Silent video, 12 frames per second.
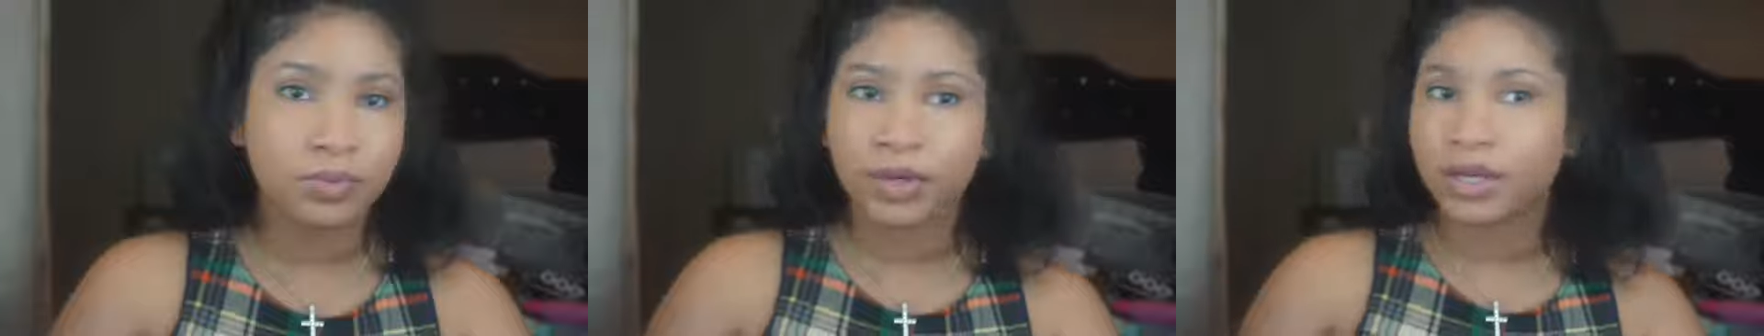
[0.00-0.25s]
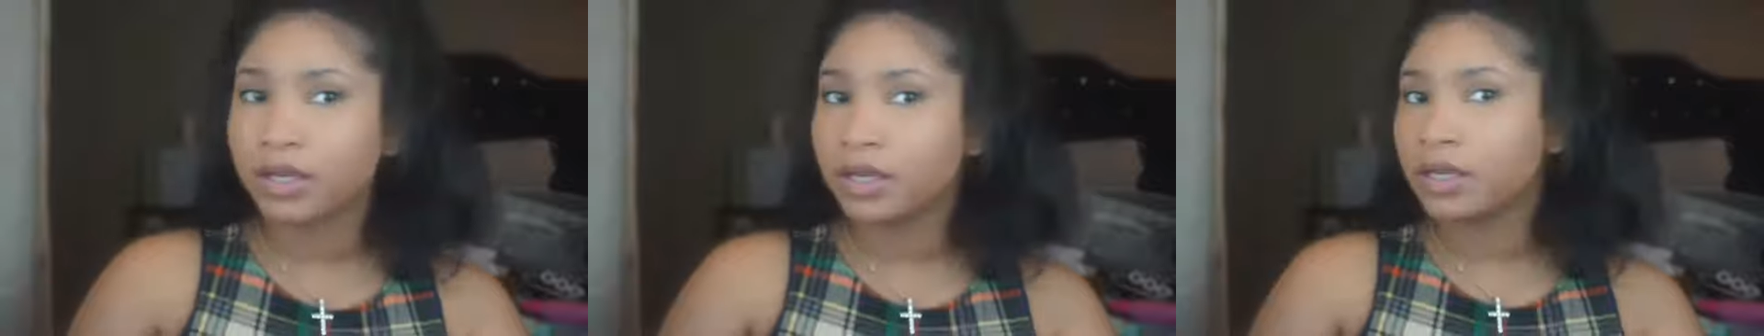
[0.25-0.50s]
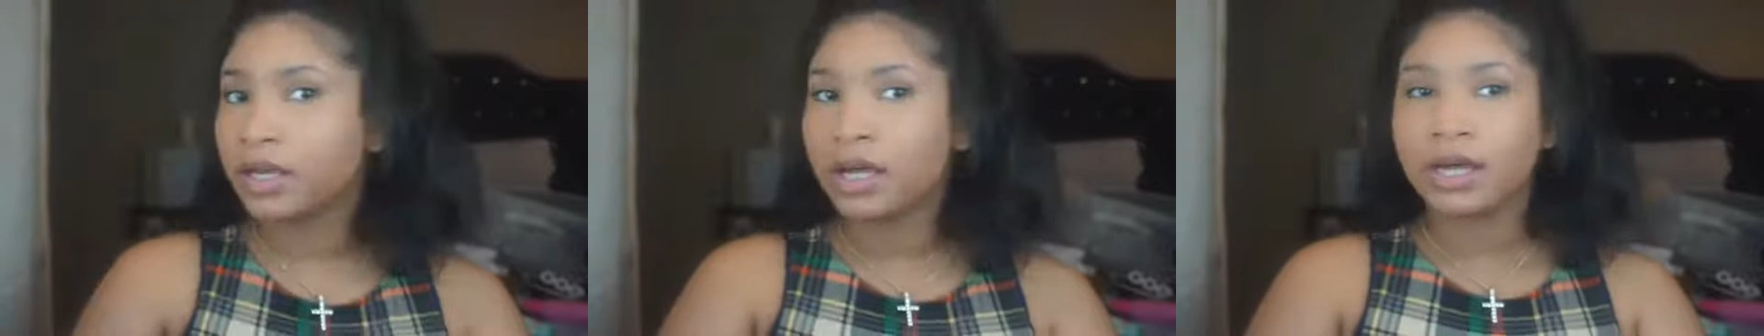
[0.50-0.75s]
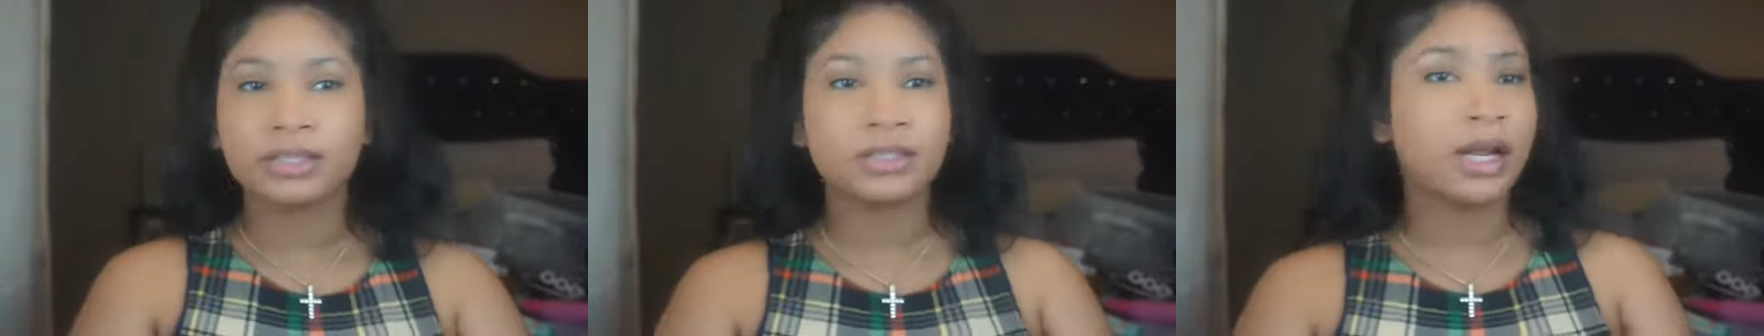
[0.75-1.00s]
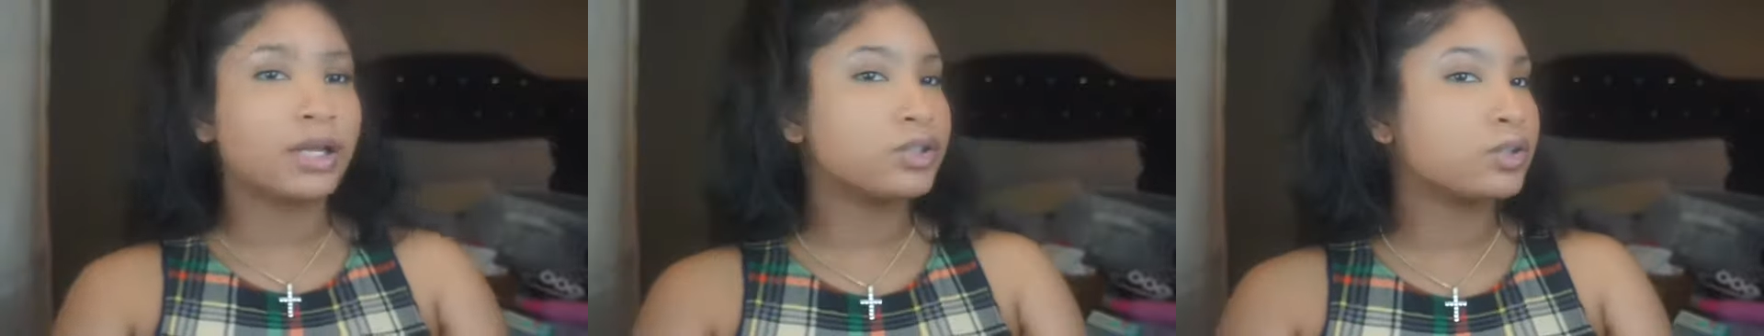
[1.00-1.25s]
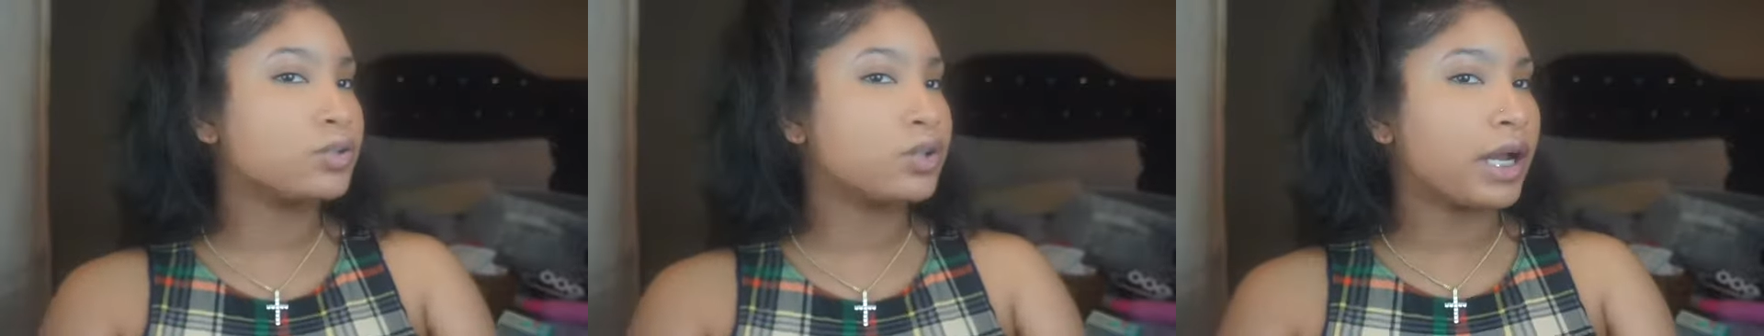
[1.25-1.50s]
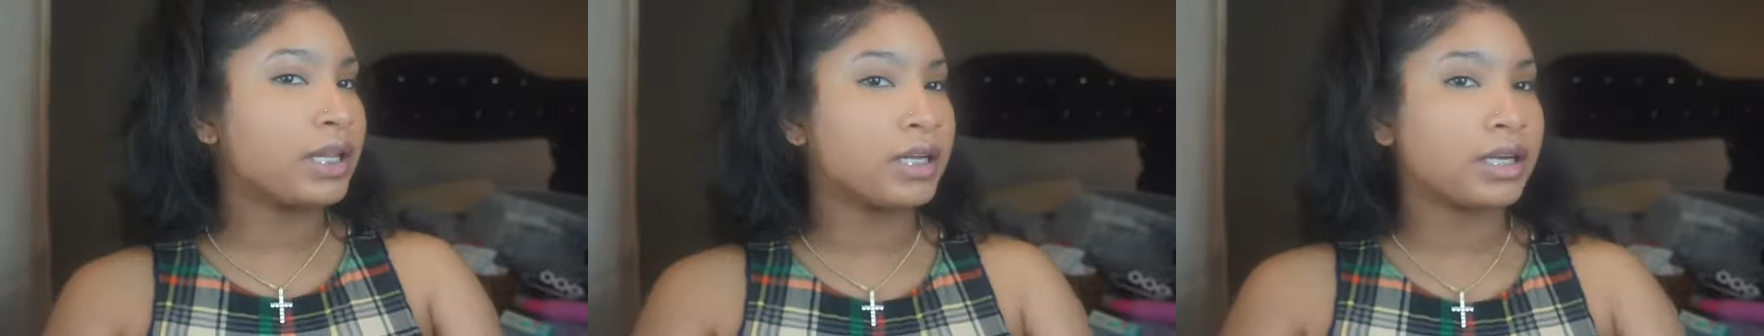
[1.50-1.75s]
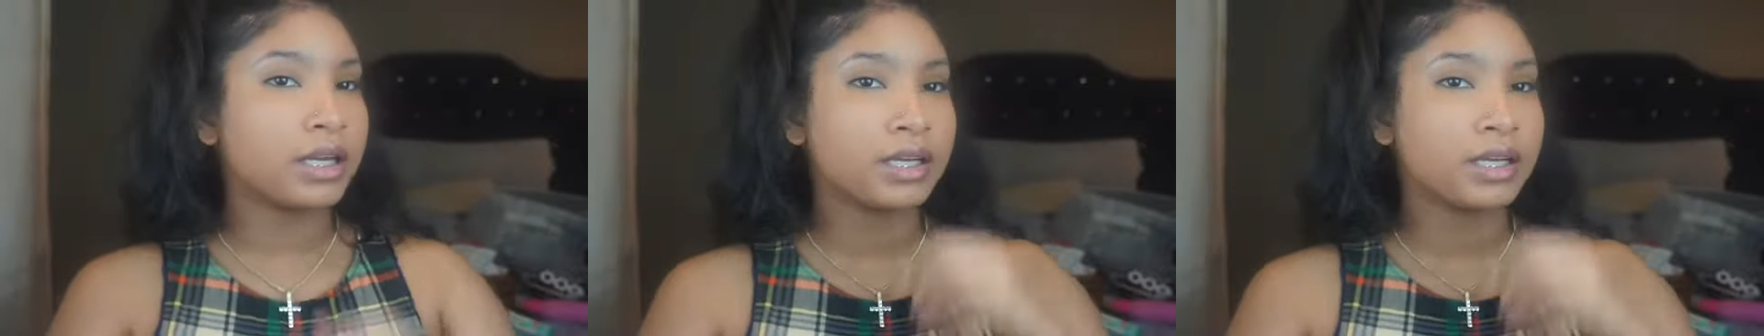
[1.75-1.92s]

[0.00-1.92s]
It's not too dry looking.